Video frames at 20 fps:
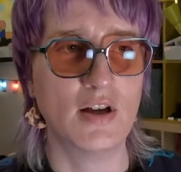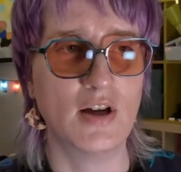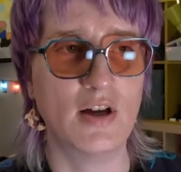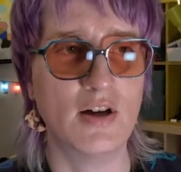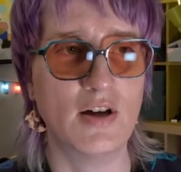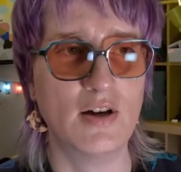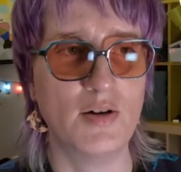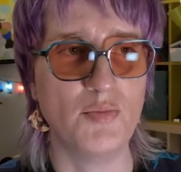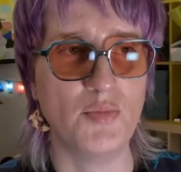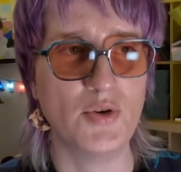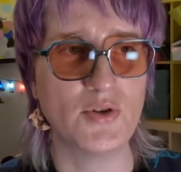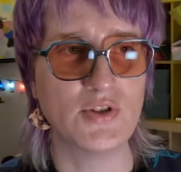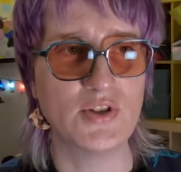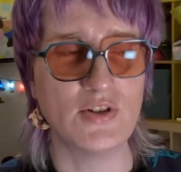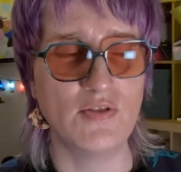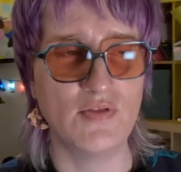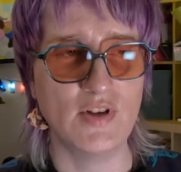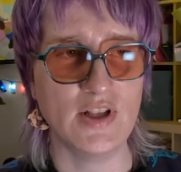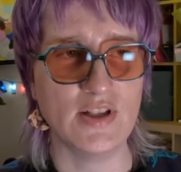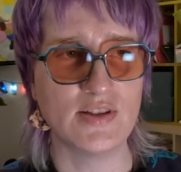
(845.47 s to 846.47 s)
um,
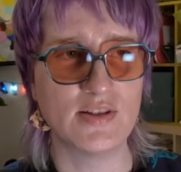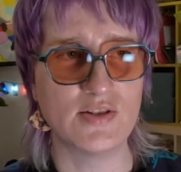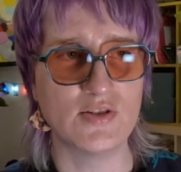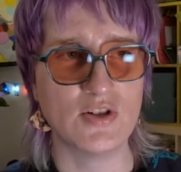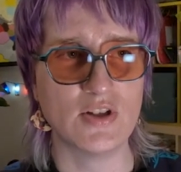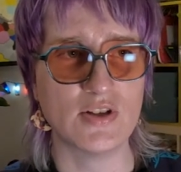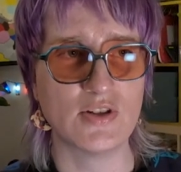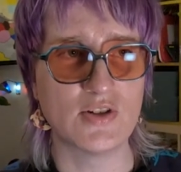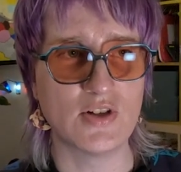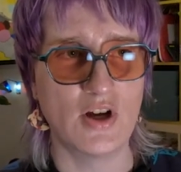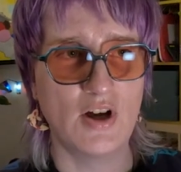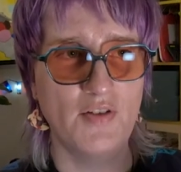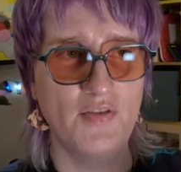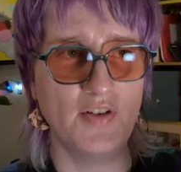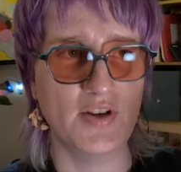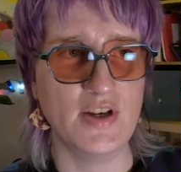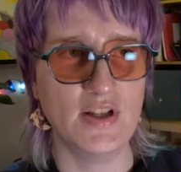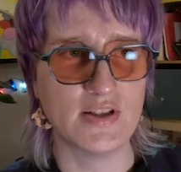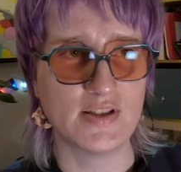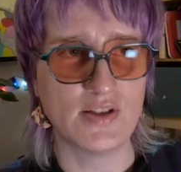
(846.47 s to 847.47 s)
most of it's just
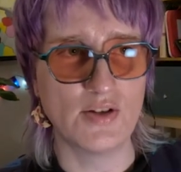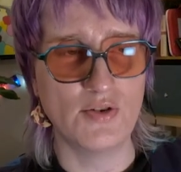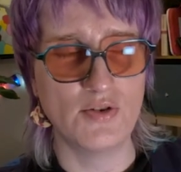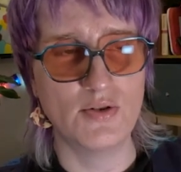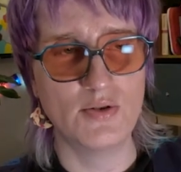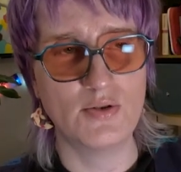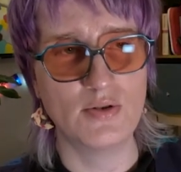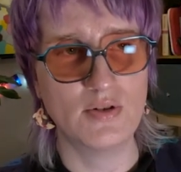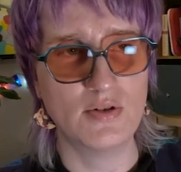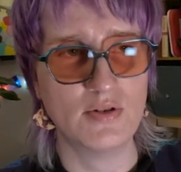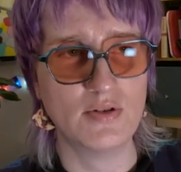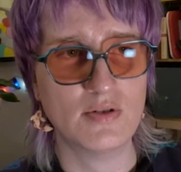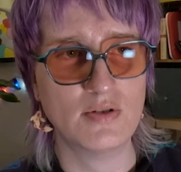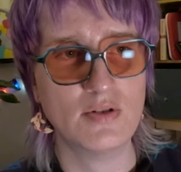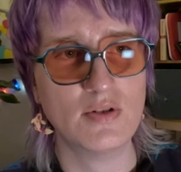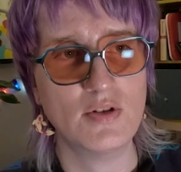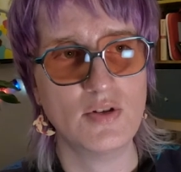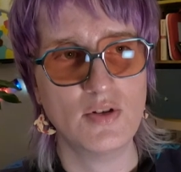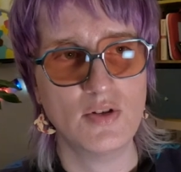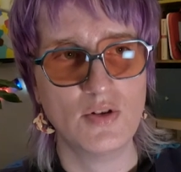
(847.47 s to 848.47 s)
off in its own
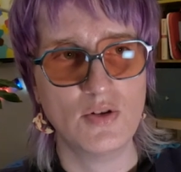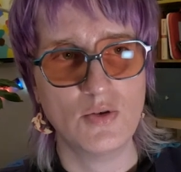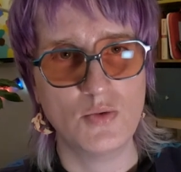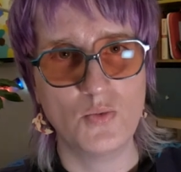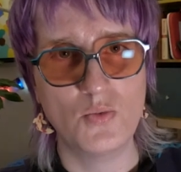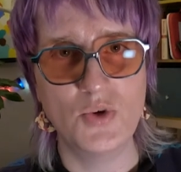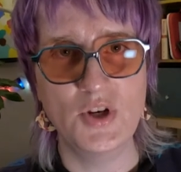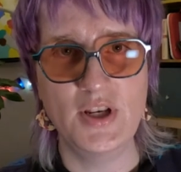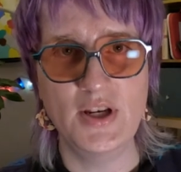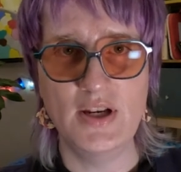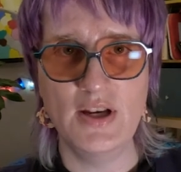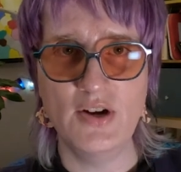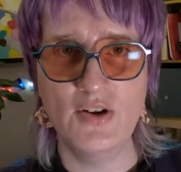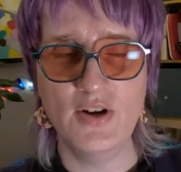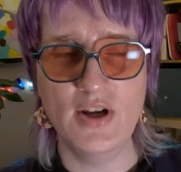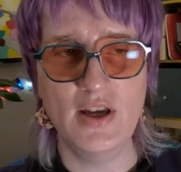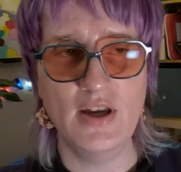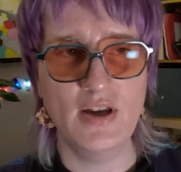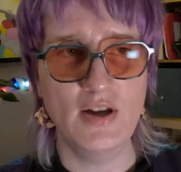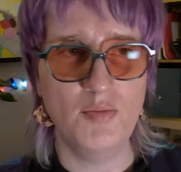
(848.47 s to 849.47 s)
wooded
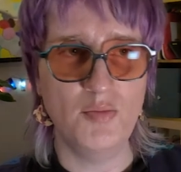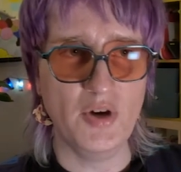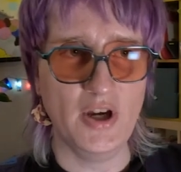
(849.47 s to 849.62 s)
area.